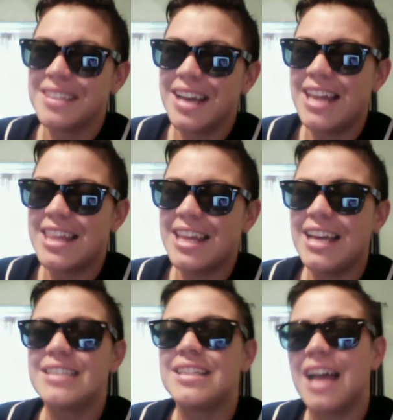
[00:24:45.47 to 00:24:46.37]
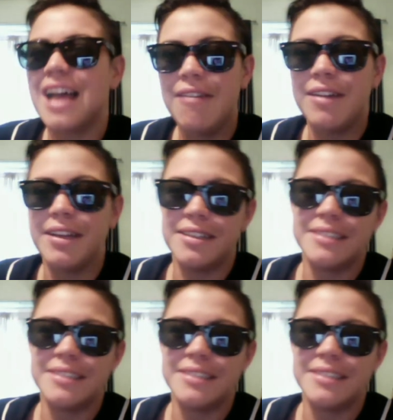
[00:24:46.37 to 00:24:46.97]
I think I still have it.